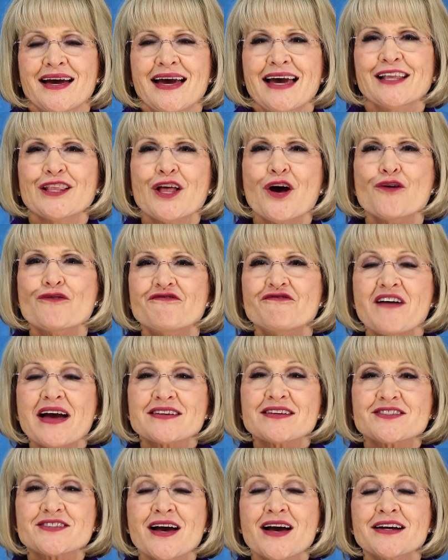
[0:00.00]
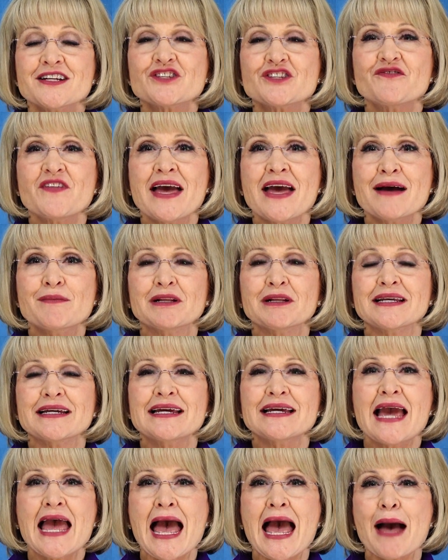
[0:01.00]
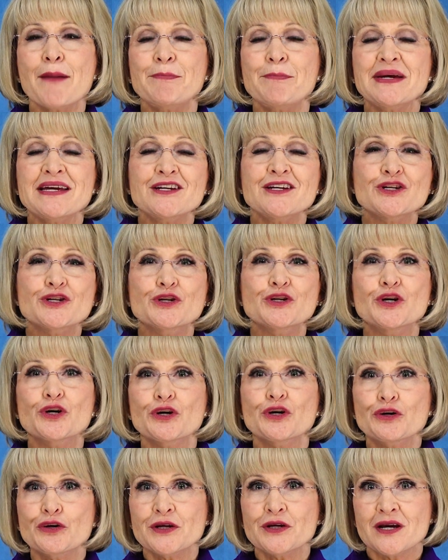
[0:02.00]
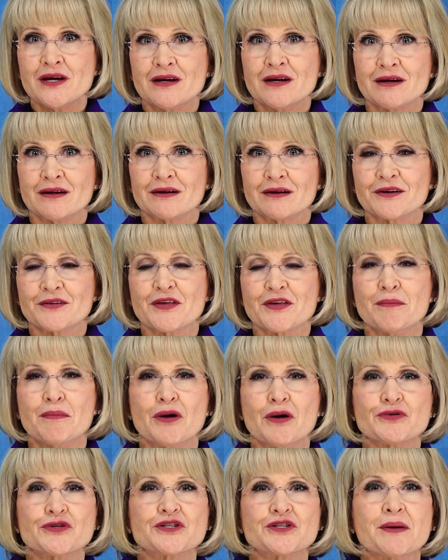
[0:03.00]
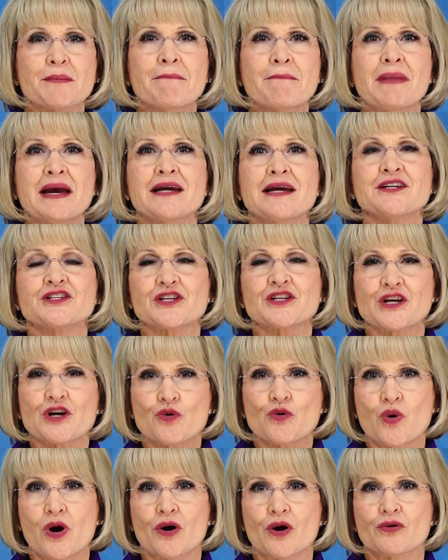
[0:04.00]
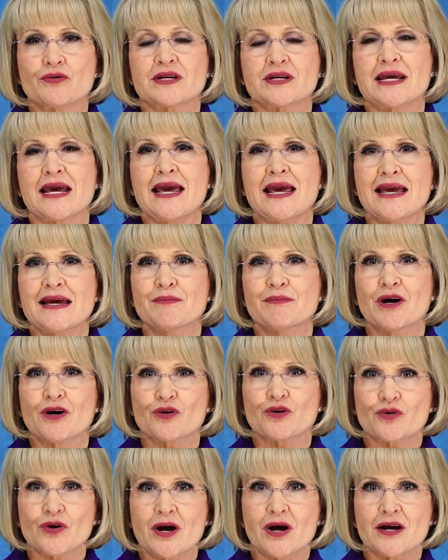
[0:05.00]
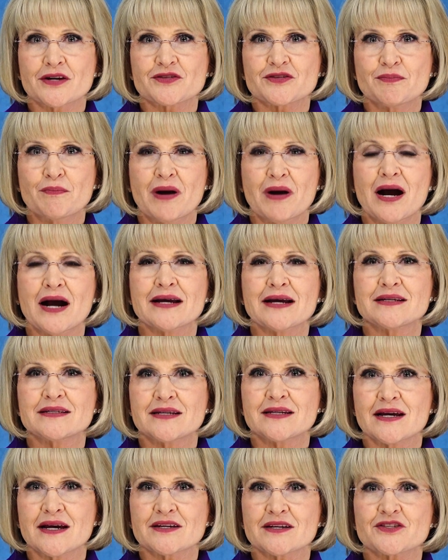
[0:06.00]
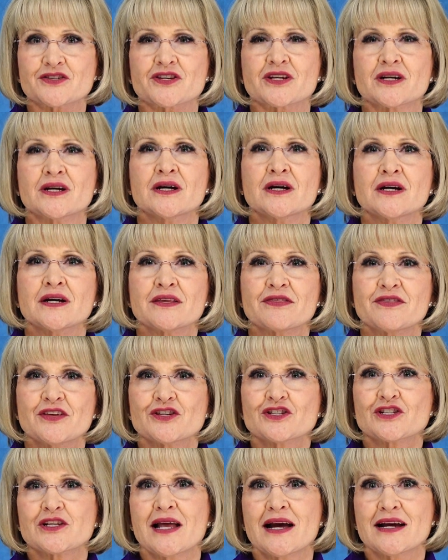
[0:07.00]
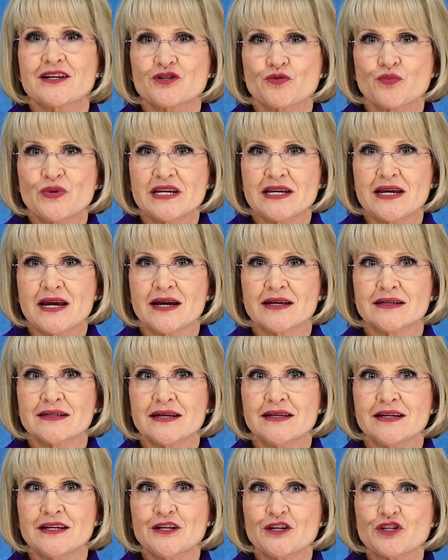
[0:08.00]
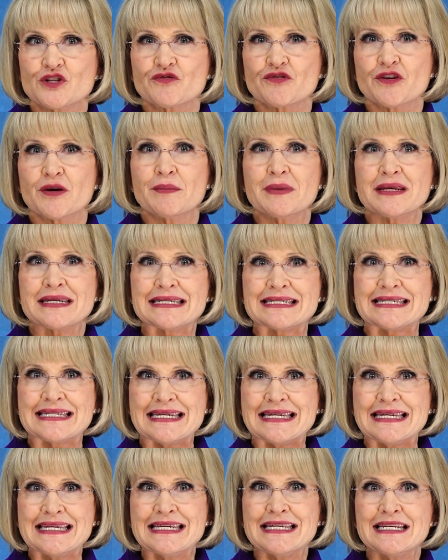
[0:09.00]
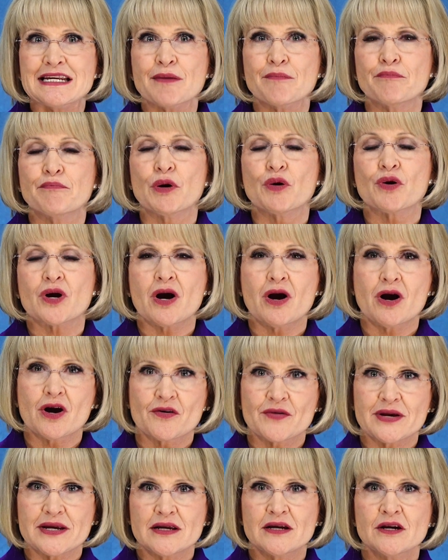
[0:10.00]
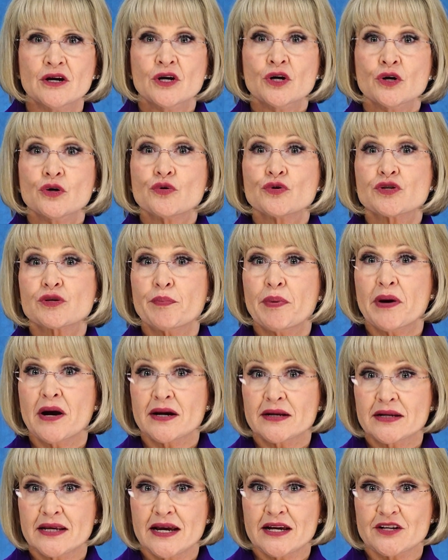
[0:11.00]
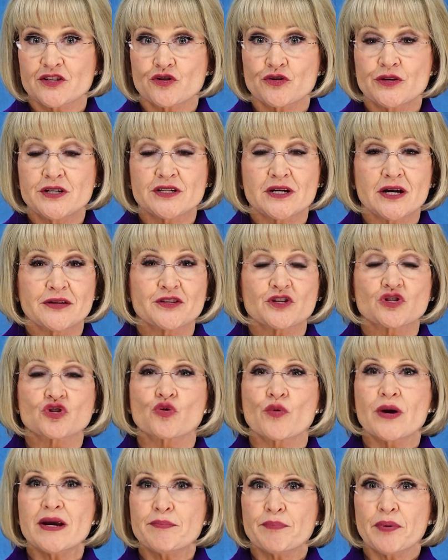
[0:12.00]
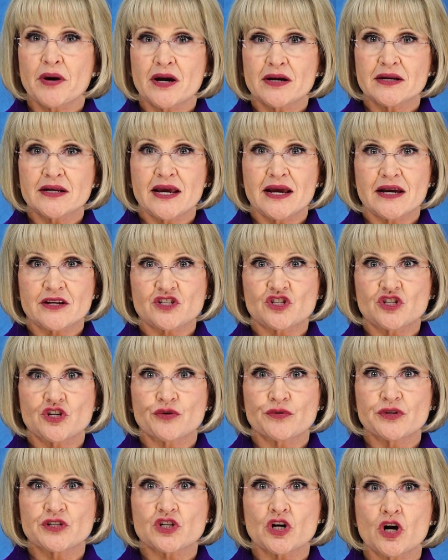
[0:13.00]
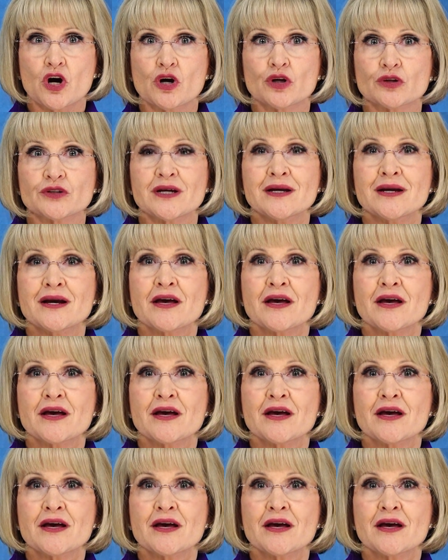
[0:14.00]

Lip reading: Hello, FASTSIGNS family! Happy New Year! The most amazing quote came across my desk this last weekend, and it is from Dean Bokhari, who's a podcaster. He's got this great podcast series called